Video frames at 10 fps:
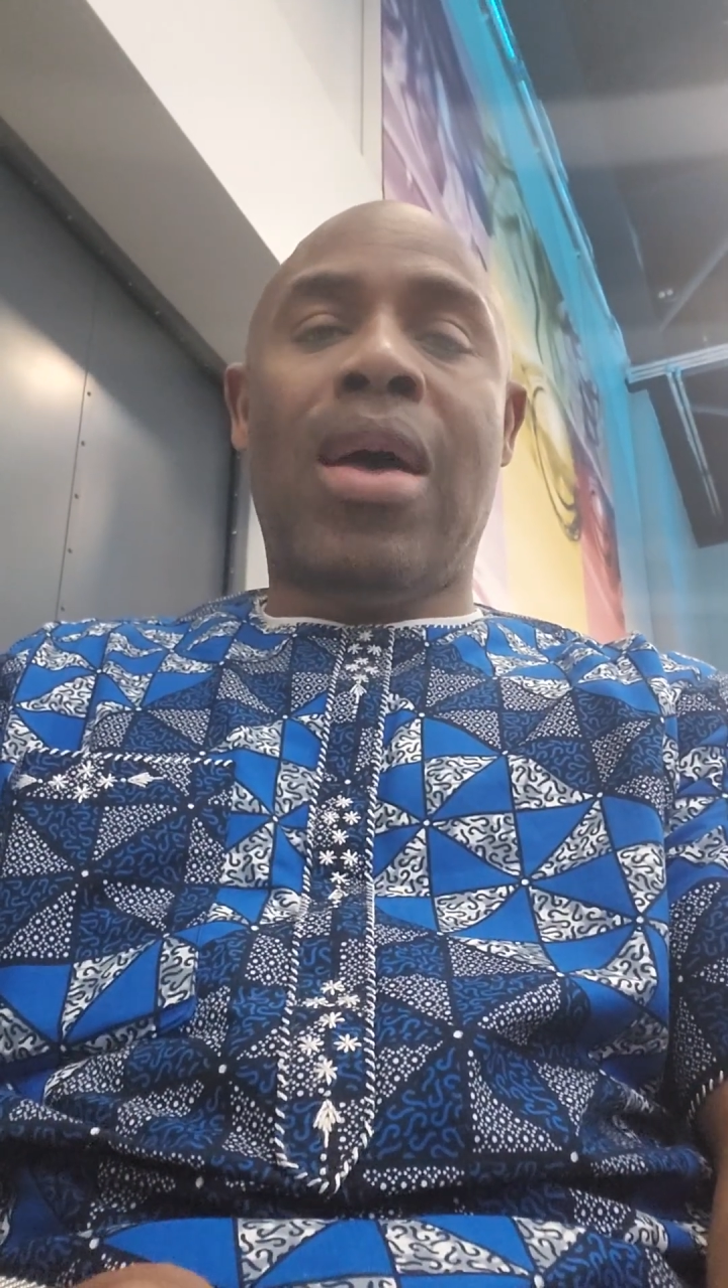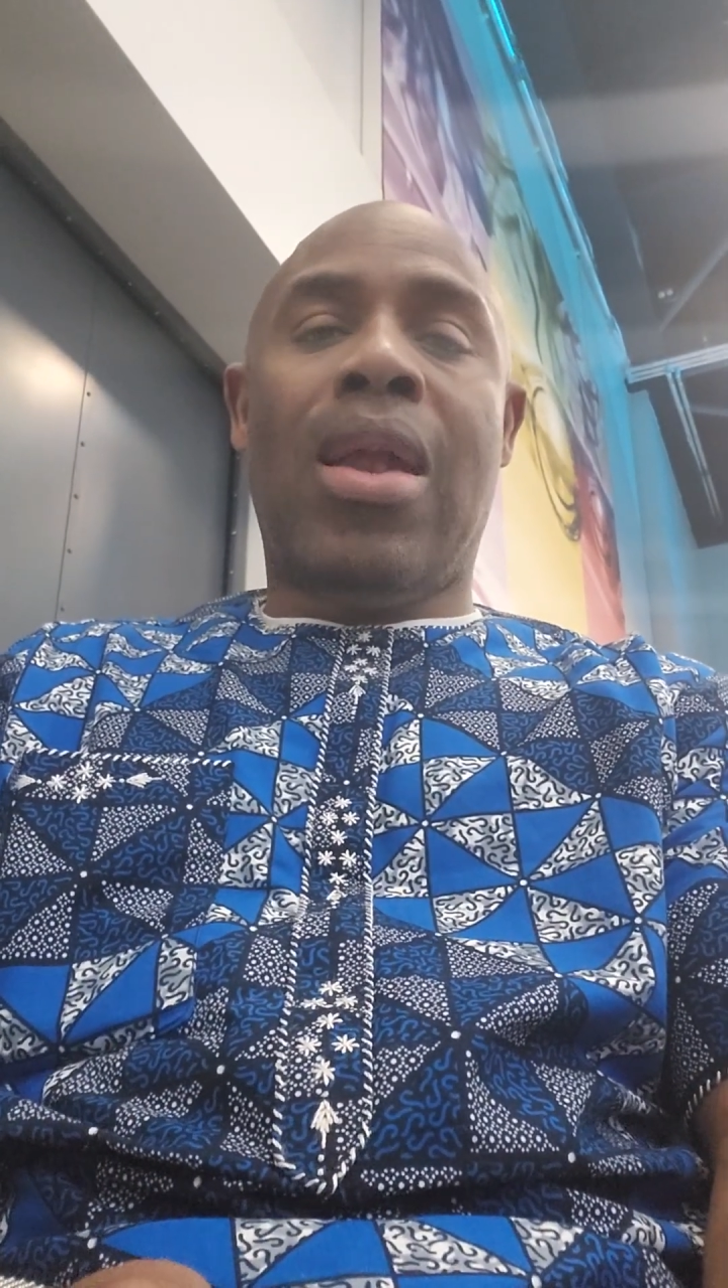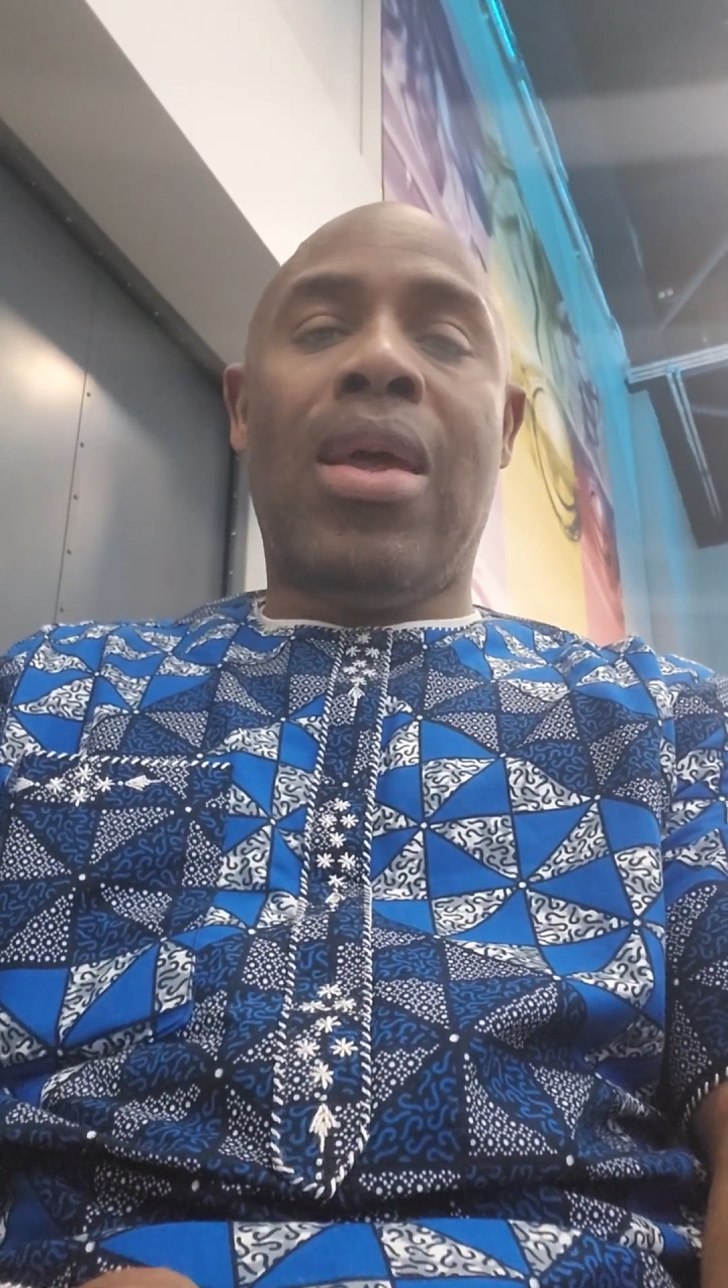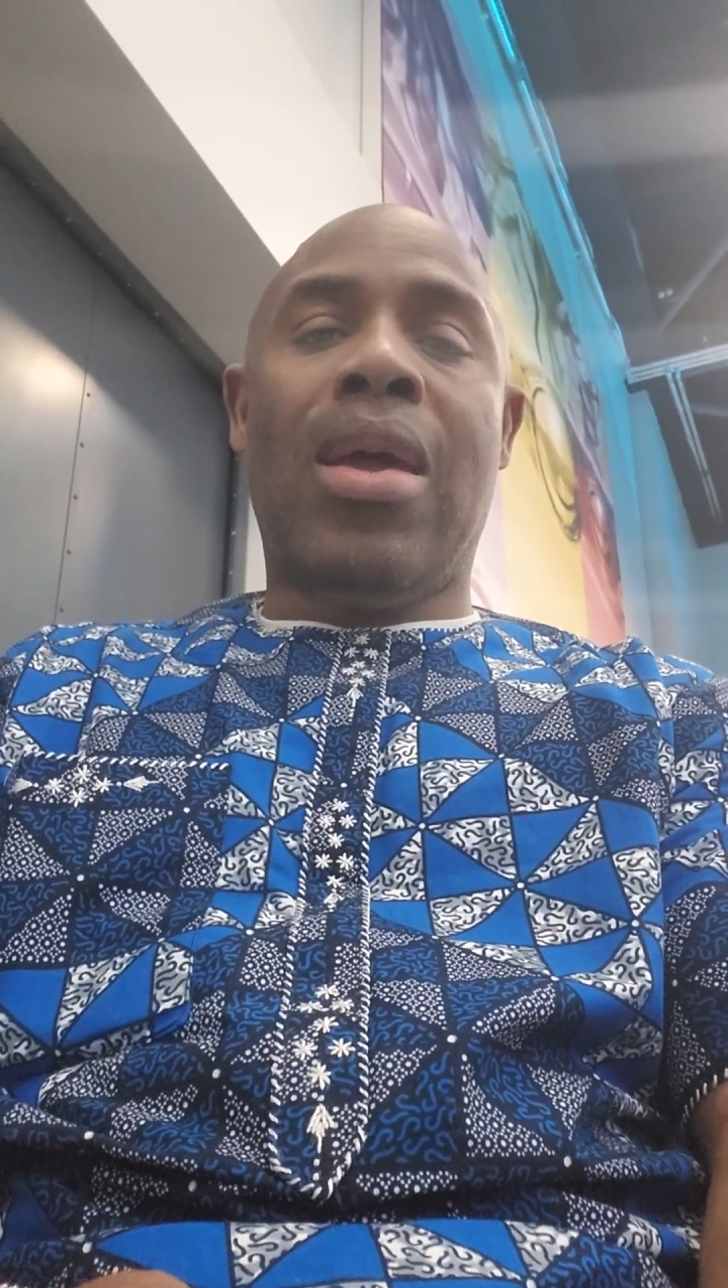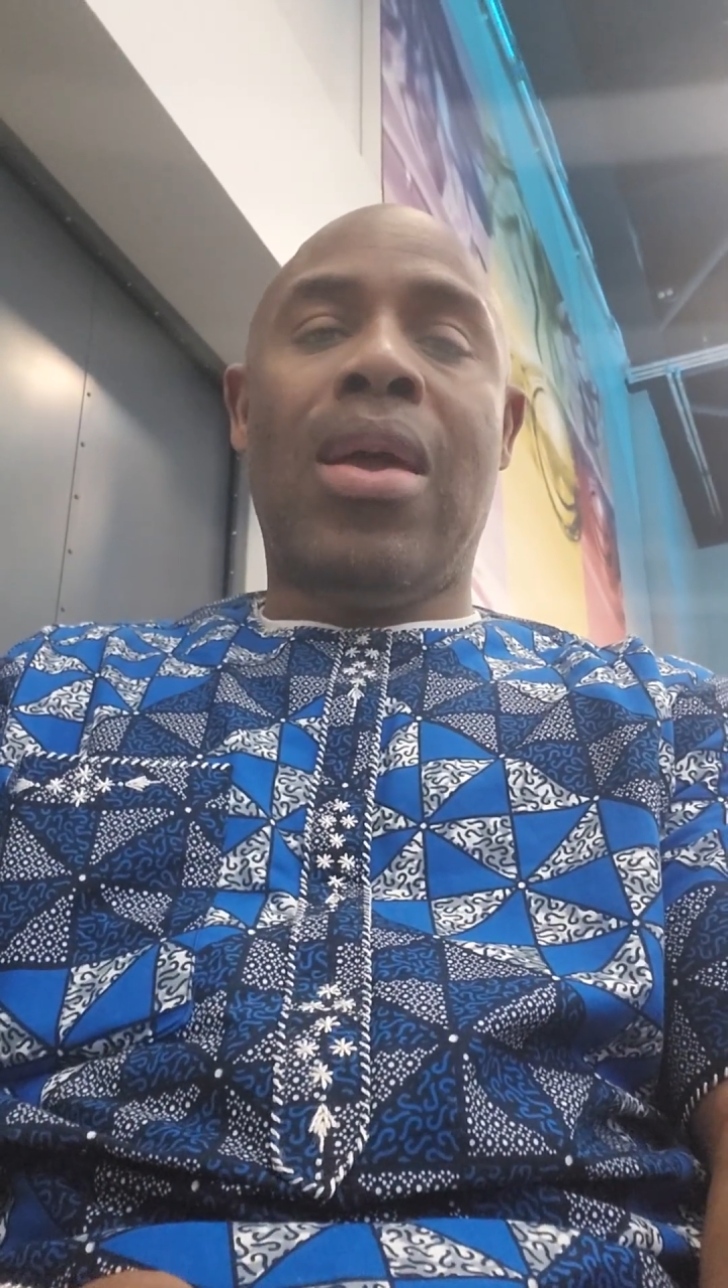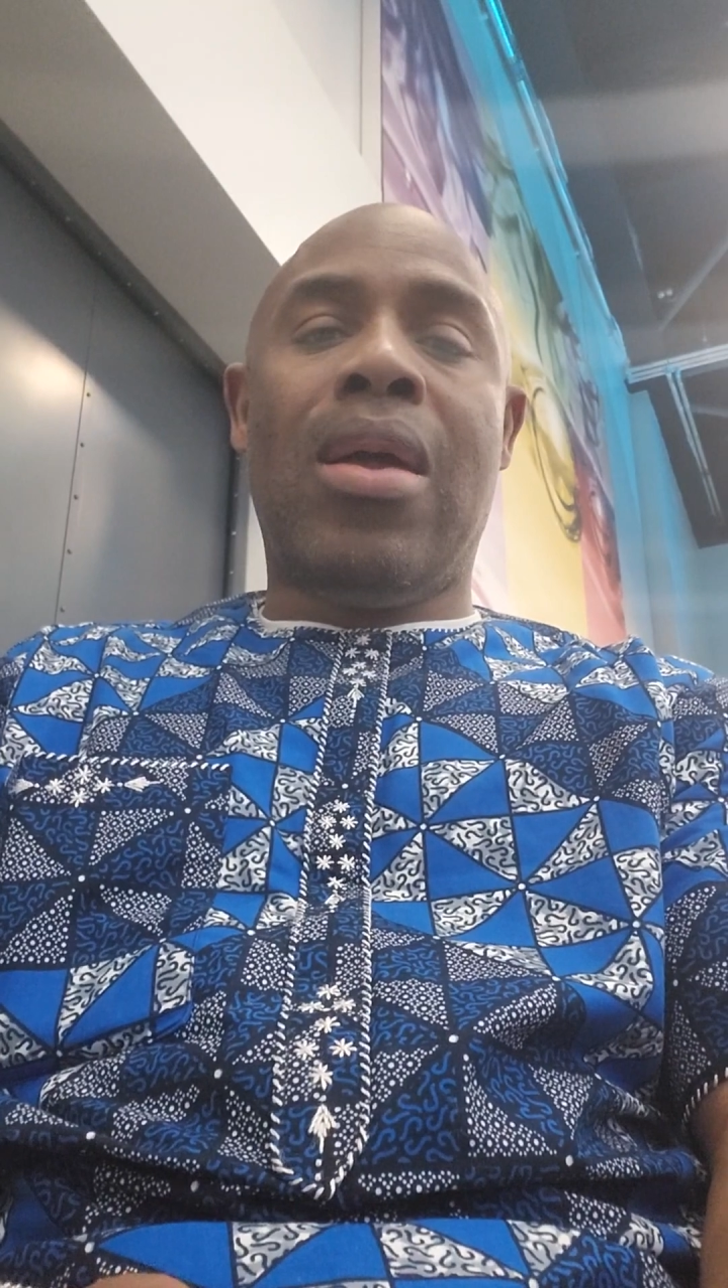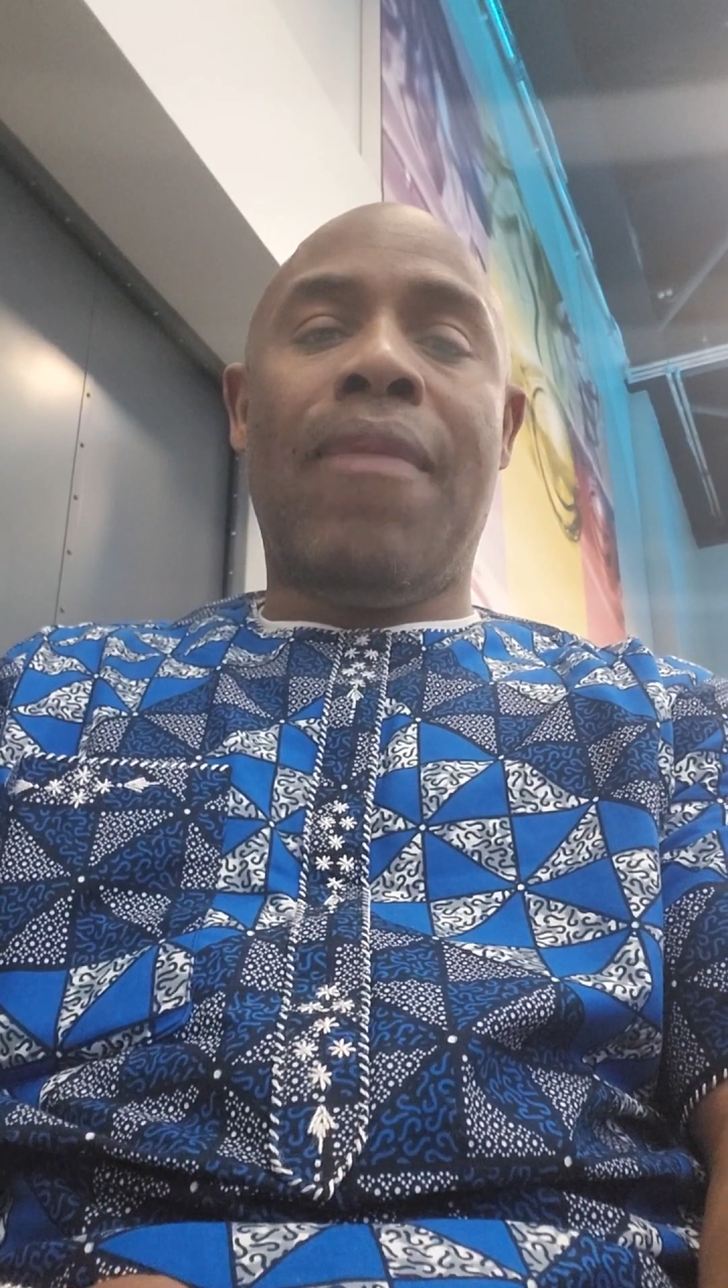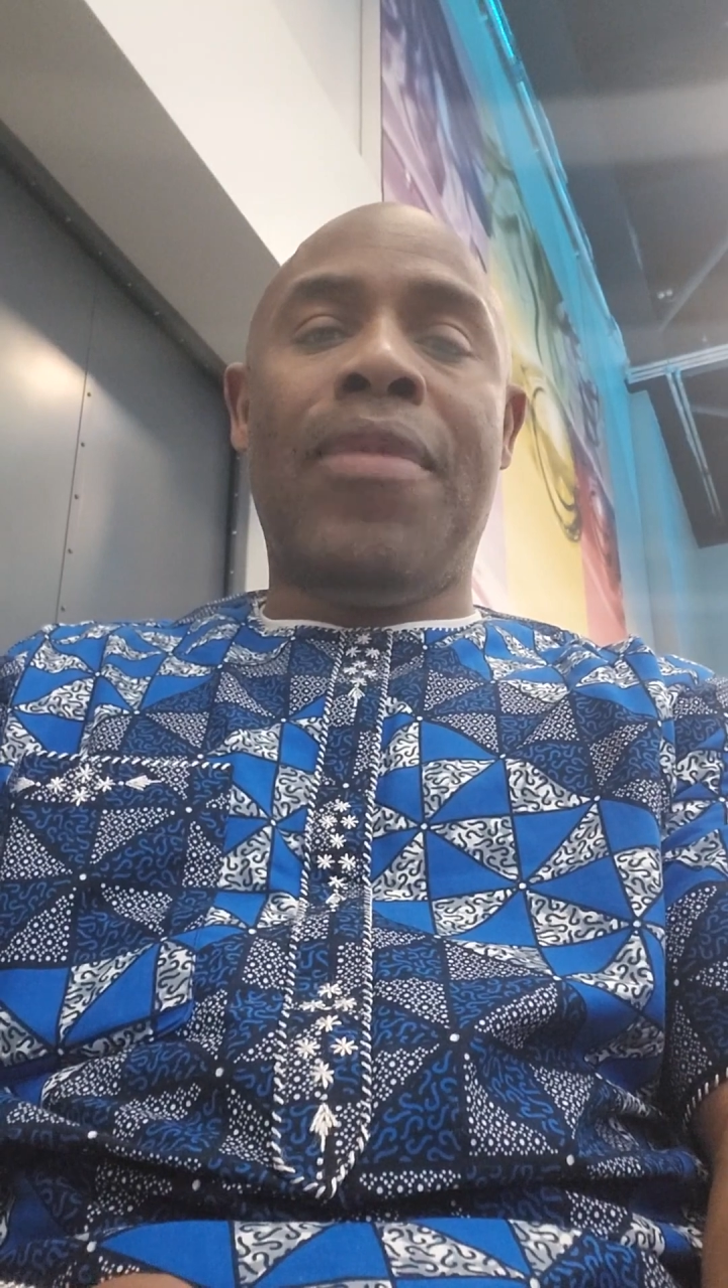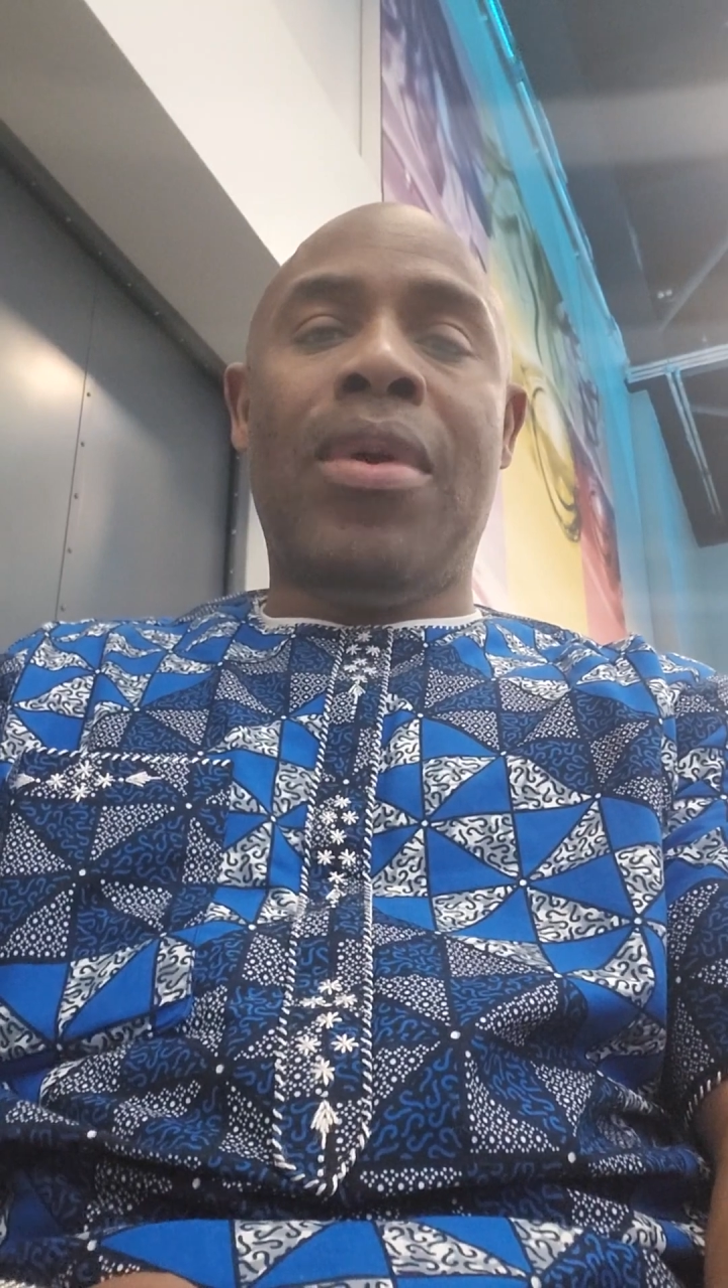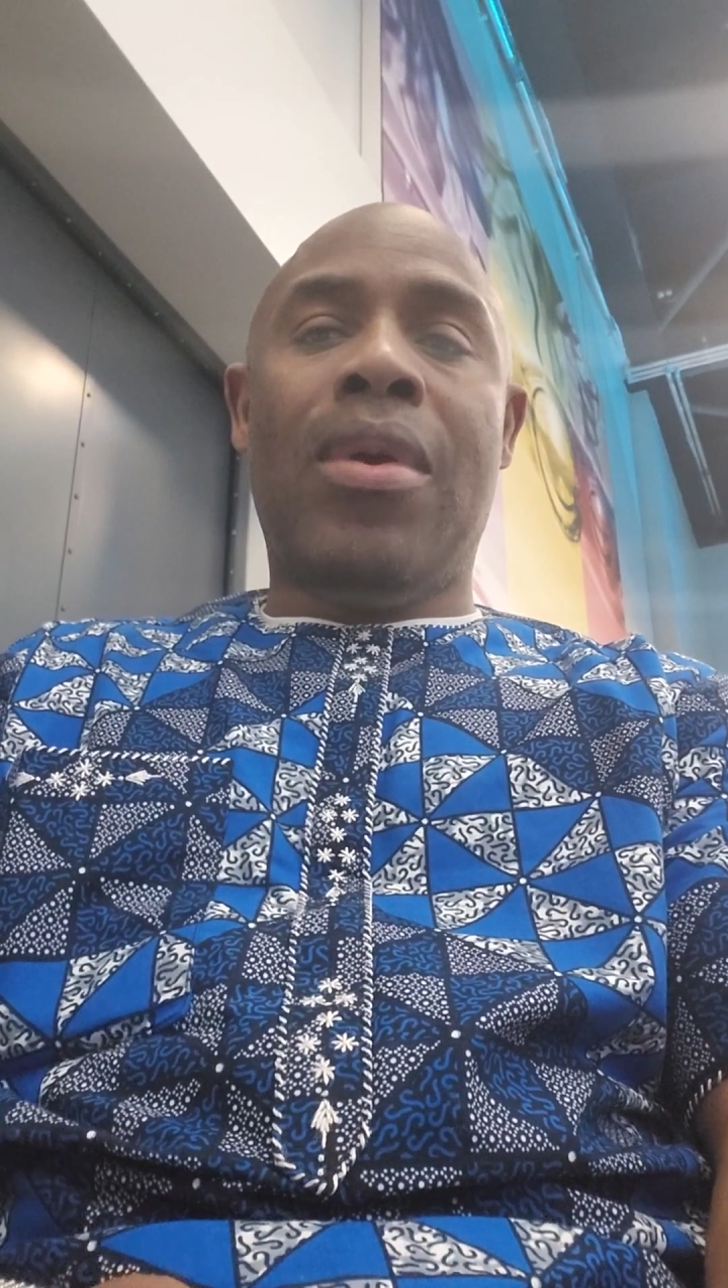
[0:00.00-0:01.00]
And
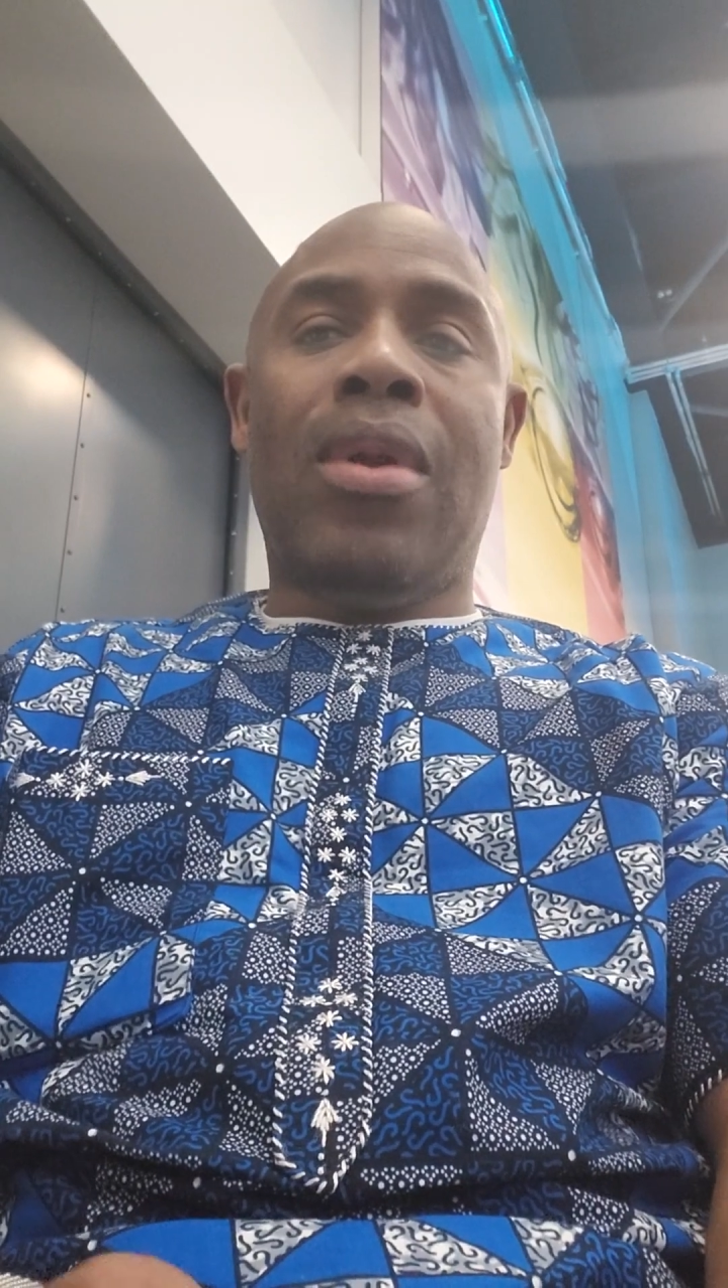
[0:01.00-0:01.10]
uh,